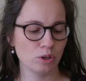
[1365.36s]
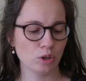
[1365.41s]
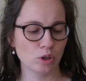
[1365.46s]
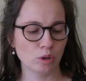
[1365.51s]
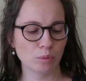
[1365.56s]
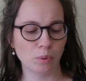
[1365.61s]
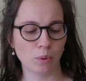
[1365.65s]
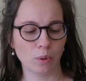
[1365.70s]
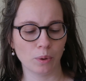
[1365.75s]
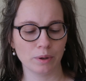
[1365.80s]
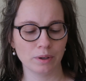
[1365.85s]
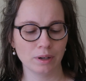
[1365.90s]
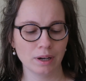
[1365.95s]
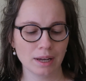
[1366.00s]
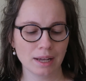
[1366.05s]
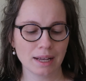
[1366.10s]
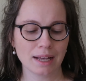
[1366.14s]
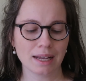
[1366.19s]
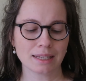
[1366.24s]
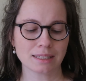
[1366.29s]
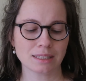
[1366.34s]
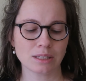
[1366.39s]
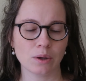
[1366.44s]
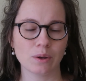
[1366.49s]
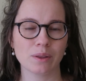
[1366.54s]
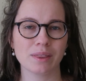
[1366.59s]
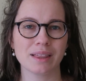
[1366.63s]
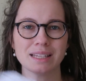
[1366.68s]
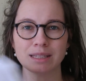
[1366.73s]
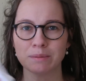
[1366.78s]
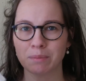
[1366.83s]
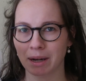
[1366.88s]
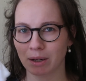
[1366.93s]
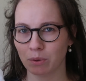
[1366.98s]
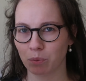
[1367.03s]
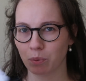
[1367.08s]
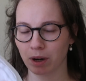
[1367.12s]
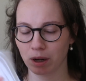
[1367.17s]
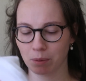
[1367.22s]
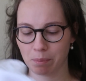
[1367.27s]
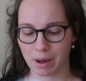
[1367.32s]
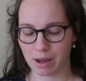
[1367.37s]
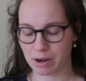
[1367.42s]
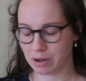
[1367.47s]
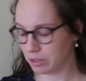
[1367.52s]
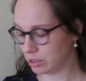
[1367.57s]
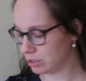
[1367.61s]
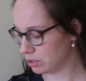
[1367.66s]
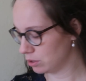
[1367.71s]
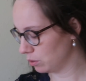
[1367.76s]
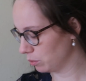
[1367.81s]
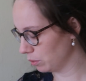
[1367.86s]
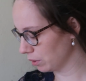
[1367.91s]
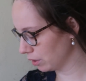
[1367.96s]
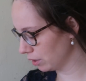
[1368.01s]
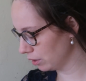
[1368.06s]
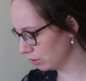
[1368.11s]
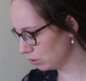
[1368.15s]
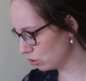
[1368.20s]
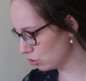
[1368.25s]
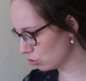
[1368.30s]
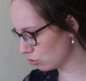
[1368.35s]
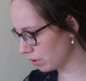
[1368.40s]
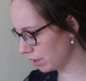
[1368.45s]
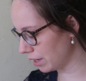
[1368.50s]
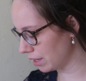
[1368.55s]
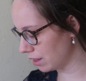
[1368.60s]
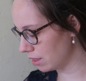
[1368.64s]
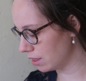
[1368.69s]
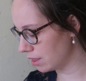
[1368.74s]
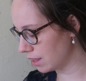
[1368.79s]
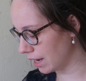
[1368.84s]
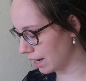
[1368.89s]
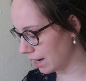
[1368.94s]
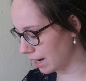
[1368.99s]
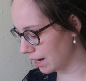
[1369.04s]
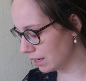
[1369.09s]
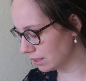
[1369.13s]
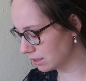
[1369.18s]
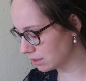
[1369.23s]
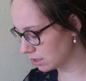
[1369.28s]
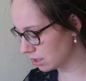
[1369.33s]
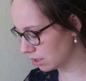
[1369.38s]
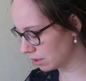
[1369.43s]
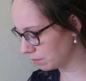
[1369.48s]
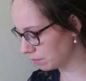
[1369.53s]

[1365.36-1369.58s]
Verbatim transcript: newborn. So this might work better. So we're going to try that.